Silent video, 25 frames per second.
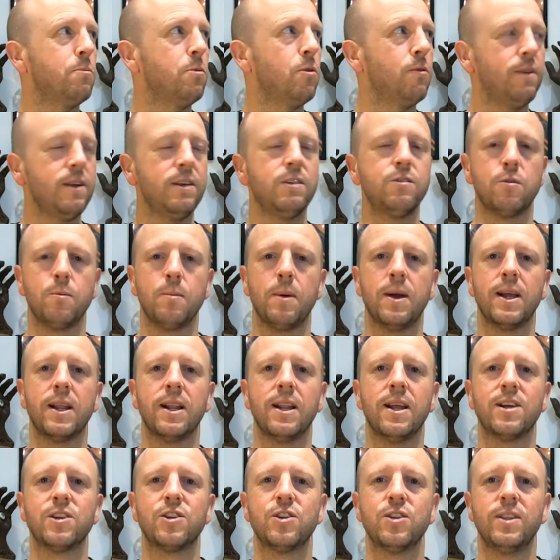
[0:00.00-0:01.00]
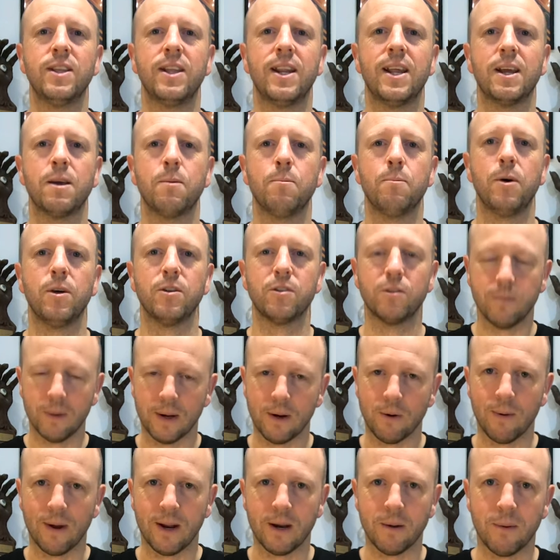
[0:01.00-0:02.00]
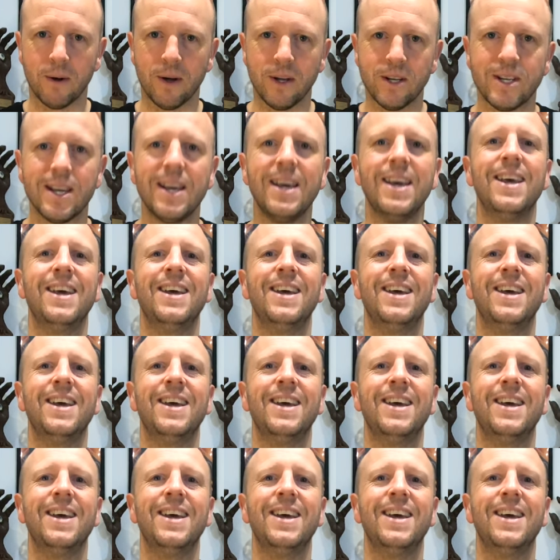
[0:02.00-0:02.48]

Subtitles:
movies from my collection that I can possibly write about.